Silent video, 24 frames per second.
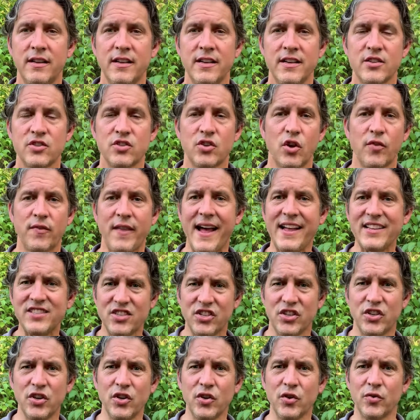So if that's
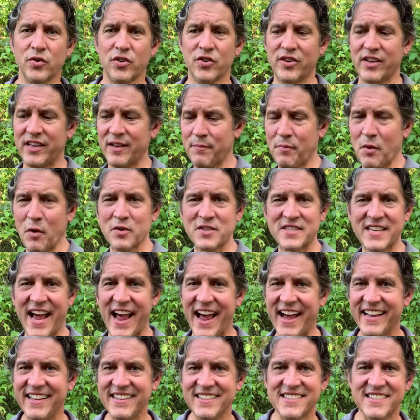you get both
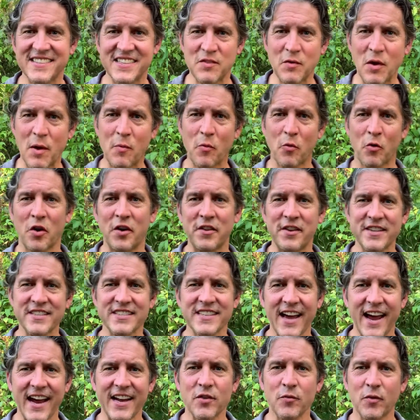sides, you want more of this
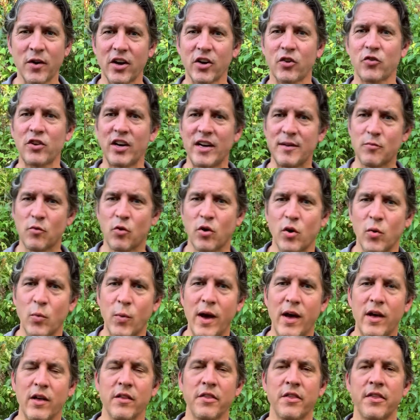side, you want to create more
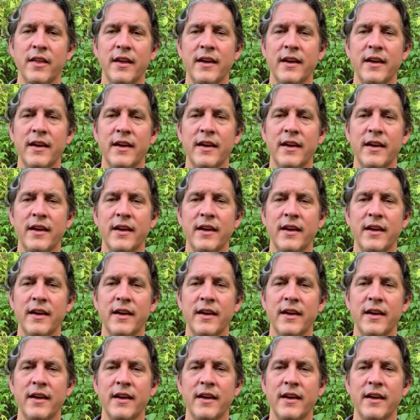wealth,